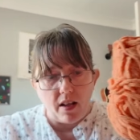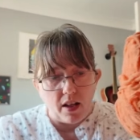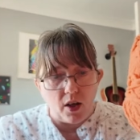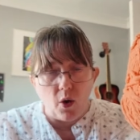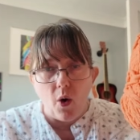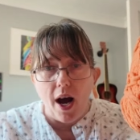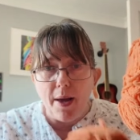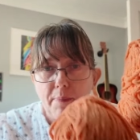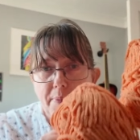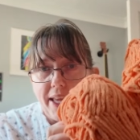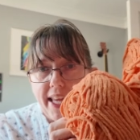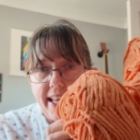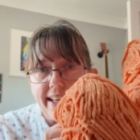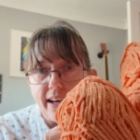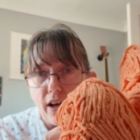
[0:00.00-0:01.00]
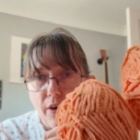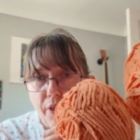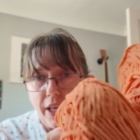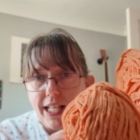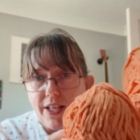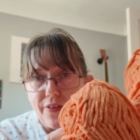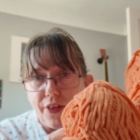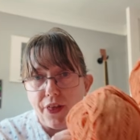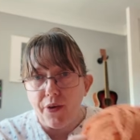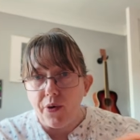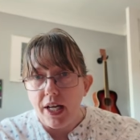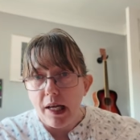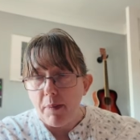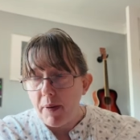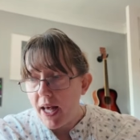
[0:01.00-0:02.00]
quite big. I got these for
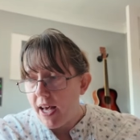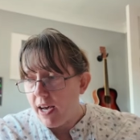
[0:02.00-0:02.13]
£3.